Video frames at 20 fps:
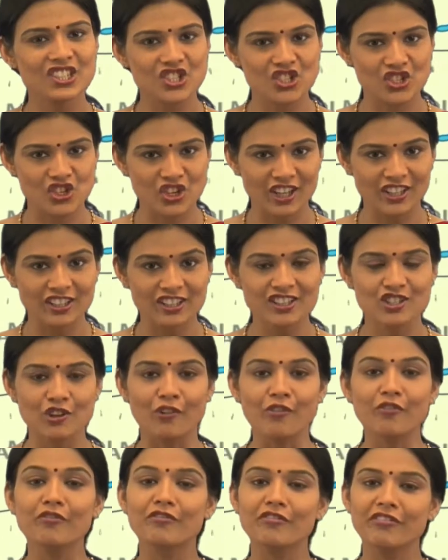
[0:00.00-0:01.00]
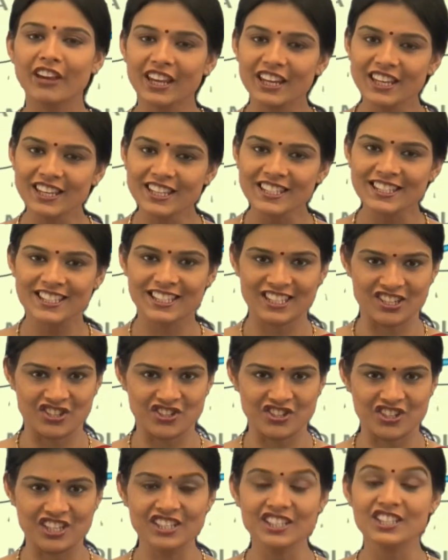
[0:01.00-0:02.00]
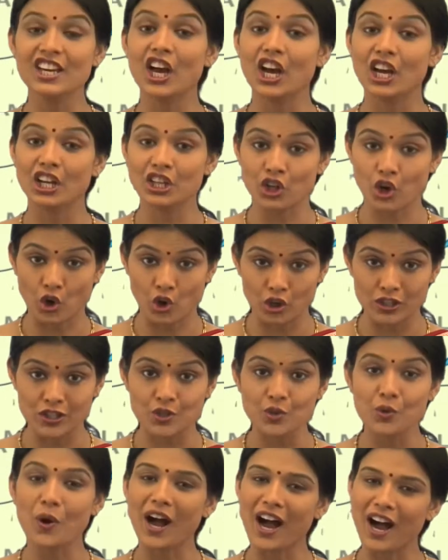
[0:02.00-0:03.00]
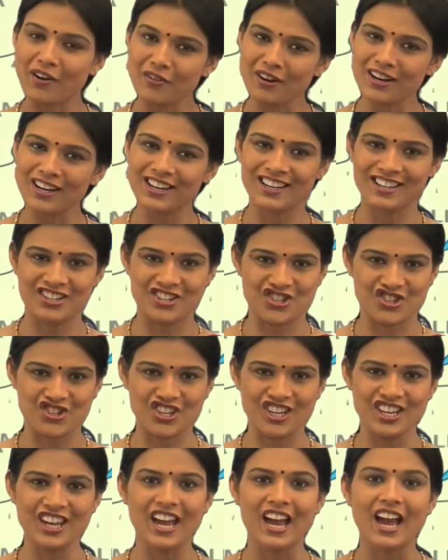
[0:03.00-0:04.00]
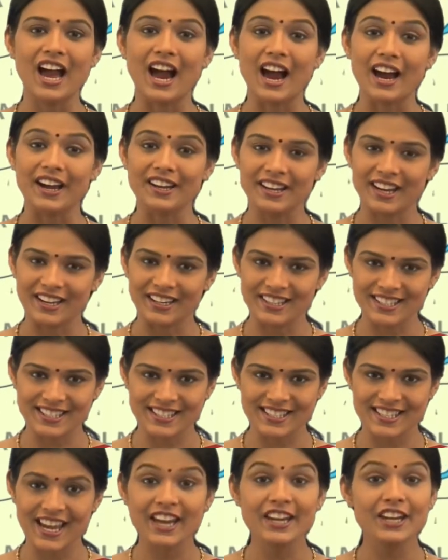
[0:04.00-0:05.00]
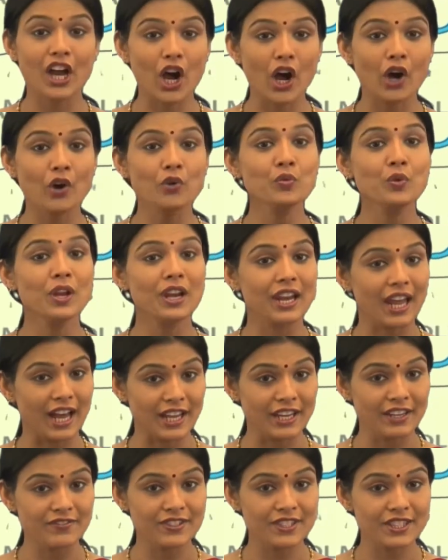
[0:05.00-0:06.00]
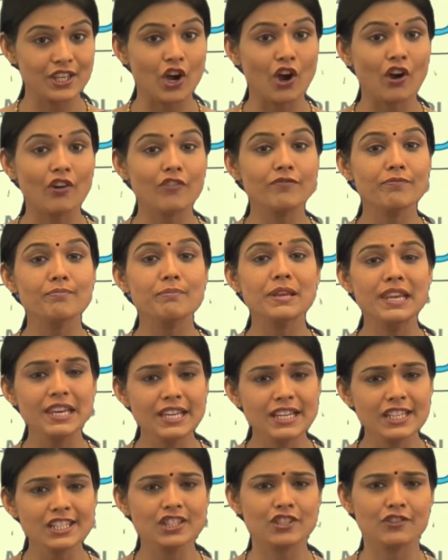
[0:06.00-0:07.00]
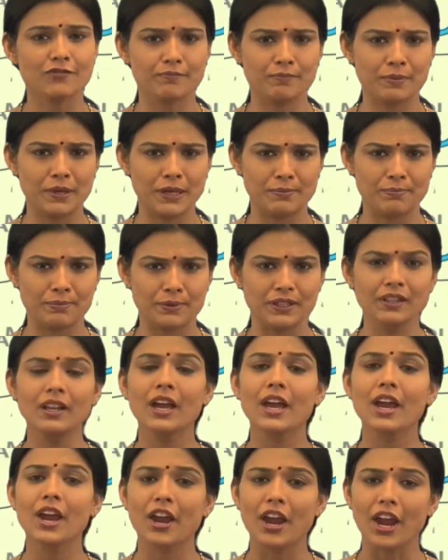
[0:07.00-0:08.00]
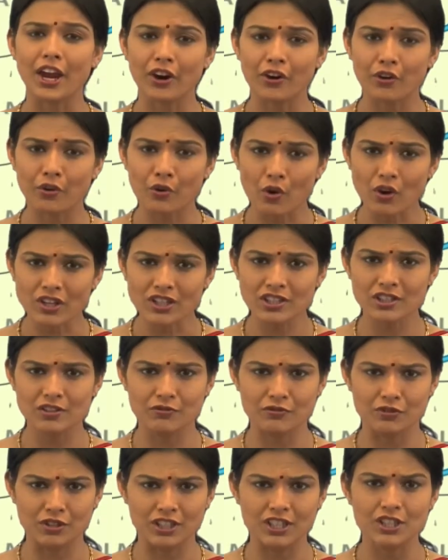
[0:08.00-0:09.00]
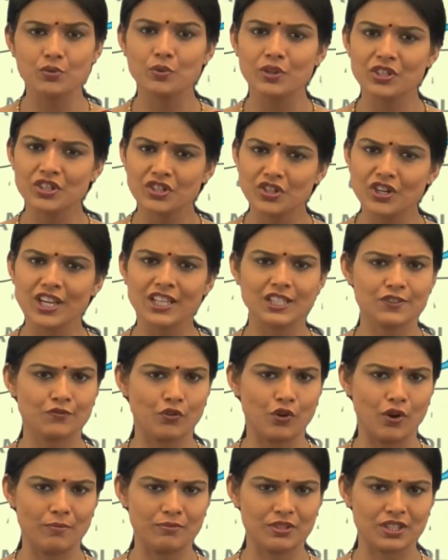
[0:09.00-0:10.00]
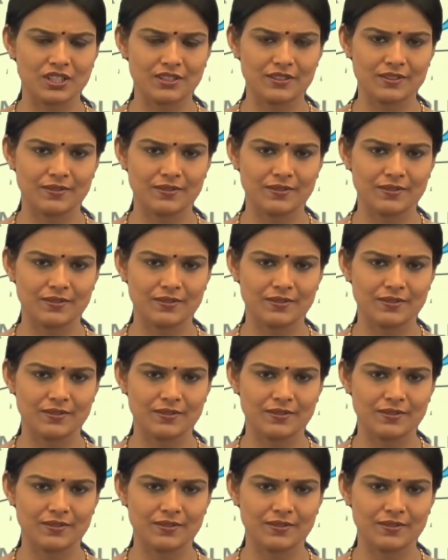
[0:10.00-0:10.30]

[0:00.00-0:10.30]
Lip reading: struggles of various countries and also our country and understand how the lives of millions of people across the world were transformed.